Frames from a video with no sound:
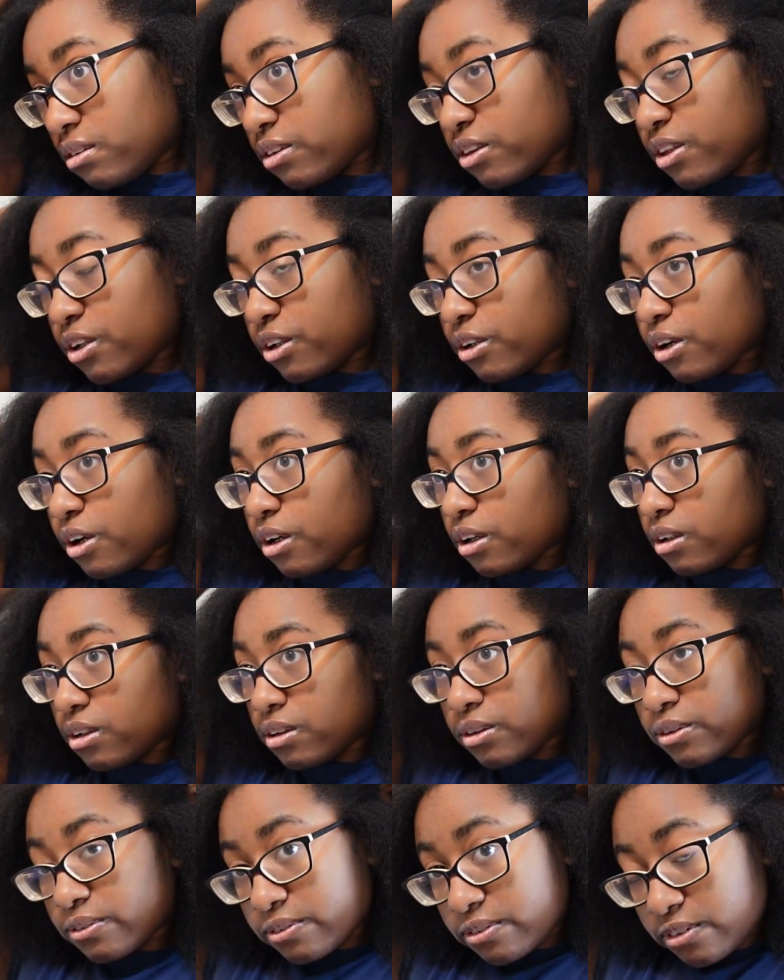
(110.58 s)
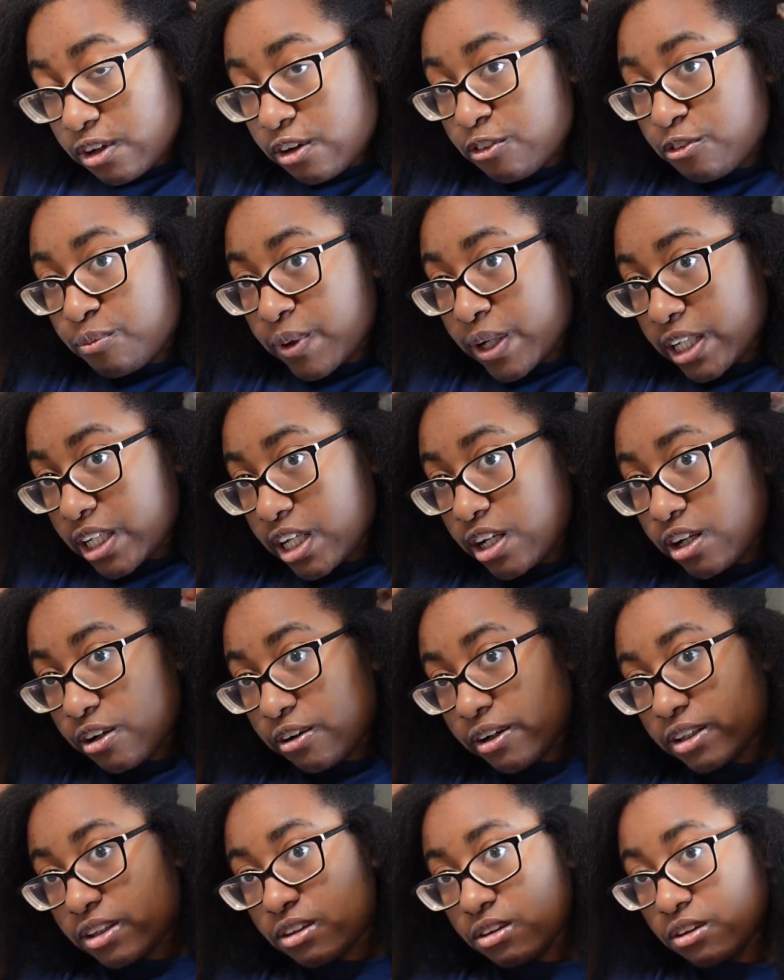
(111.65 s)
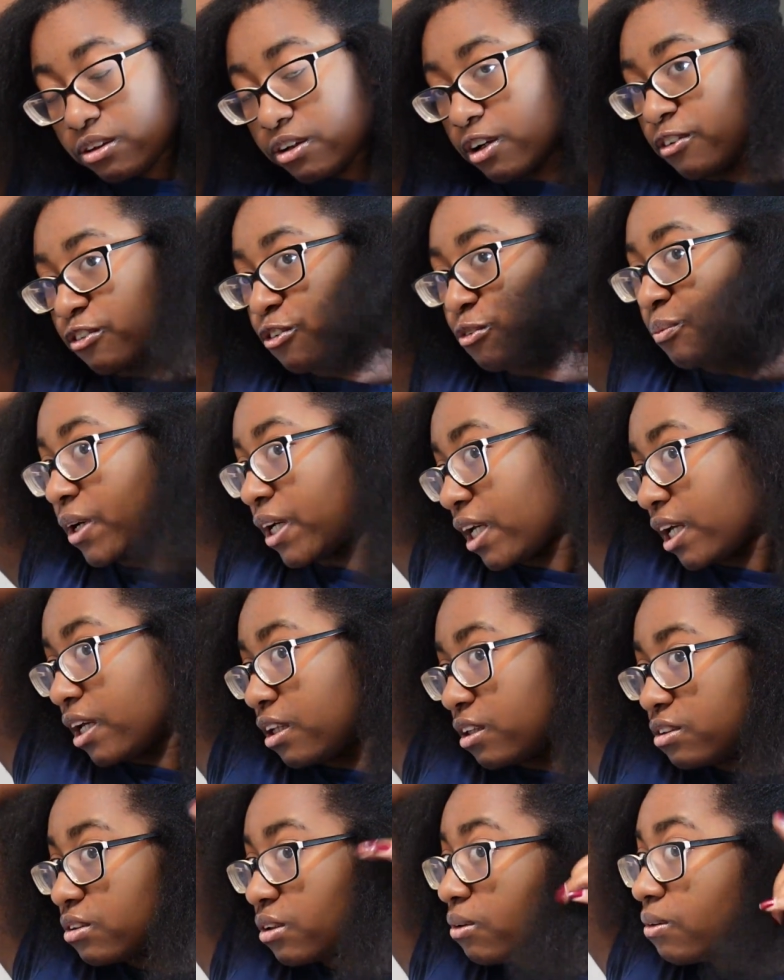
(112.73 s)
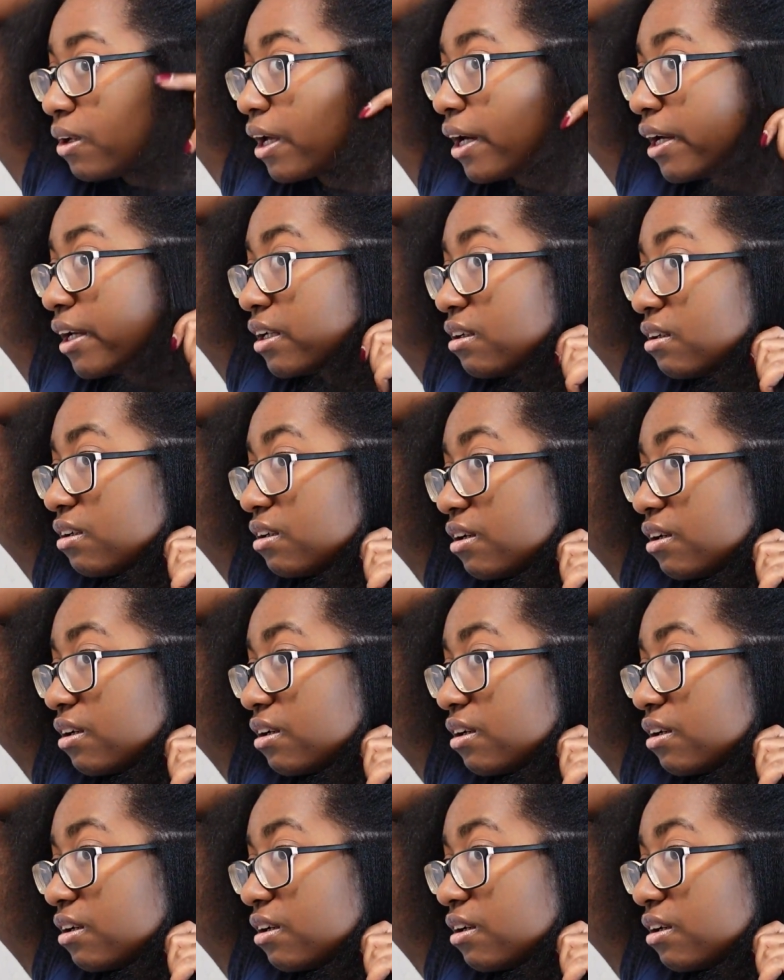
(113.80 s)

the curve of my ear and the curve of my head. So like